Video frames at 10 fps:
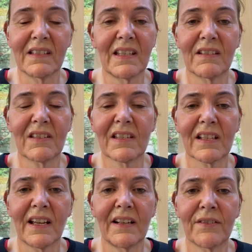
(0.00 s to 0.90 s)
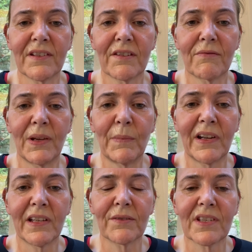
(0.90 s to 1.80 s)
did slightly under 3
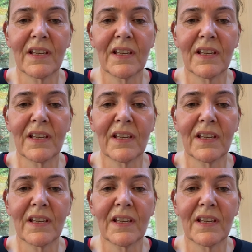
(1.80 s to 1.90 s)
miles.